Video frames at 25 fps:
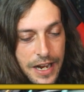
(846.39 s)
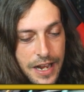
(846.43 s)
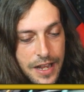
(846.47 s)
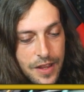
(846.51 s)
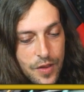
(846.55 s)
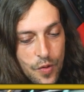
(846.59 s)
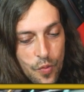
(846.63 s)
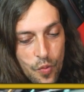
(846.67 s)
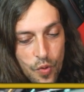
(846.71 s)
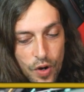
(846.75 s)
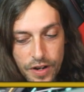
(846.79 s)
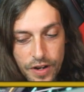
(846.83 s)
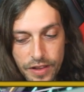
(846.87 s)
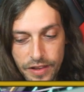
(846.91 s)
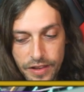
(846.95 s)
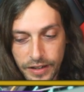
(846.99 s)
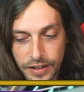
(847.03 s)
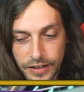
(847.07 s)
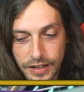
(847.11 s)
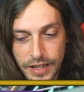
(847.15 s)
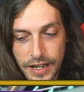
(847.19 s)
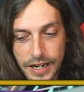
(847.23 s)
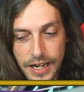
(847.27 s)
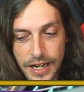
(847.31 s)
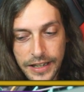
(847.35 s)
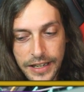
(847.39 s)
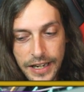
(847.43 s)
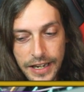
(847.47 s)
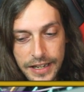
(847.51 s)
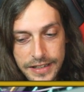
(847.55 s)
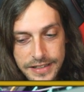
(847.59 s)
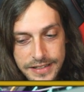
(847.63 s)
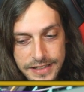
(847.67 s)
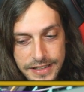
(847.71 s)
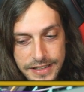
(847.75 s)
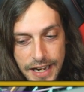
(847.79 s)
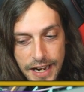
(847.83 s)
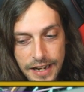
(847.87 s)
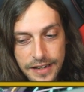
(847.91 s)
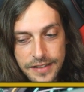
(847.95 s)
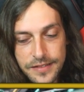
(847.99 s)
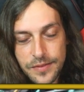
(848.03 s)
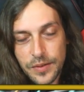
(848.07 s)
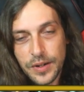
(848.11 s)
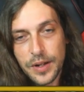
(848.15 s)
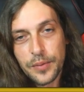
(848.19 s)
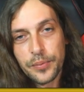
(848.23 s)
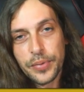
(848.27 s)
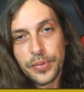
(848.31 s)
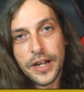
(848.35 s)
The one thing that I can't stand is
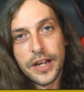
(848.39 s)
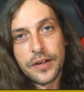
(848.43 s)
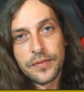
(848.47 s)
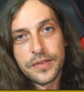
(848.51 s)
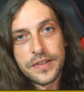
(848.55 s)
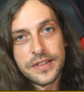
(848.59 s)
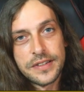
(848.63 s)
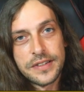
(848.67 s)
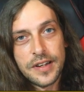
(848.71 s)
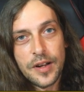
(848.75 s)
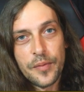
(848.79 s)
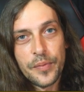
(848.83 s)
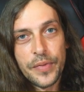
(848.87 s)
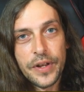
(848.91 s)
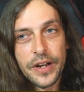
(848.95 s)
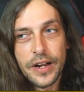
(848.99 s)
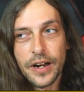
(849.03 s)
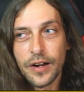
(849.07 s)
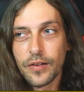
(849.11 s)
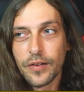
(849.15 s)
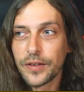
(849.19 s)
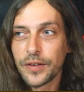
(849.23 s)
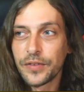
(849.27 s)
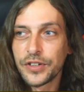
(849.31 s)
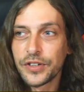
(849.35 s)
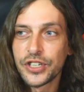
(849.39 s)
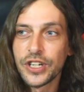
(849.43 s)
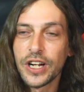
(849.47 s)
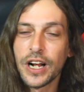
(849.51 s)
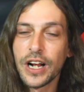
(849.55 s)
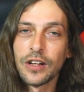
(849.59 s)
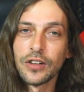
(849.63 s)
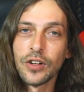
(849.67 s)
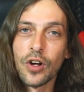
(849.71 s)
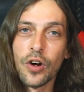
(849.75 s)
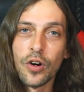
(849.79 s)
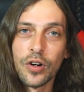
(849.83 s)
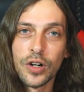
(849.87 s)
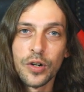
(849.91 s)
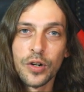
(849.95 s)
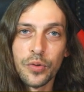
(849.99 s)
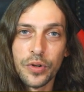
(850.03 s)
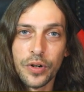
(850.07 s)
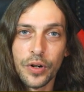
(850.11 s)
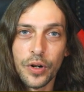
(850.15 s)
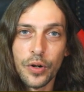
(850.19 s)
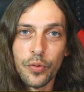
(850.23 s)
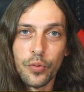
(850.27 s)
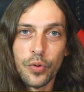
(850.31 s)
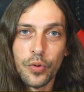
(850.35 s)
when I paid for something, I don't give a shit how long
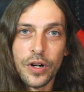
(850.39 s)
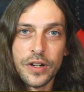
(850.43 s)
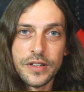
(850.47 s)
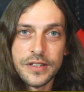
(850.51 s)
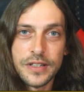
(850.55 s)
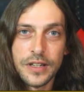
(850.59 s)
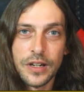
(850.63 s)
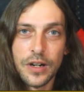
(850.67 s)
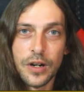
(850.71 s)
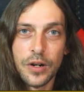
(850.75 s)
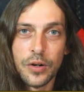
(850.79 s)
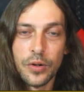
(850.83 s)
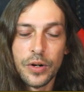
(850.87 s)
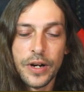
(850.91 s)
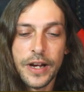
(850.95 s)
it was ago.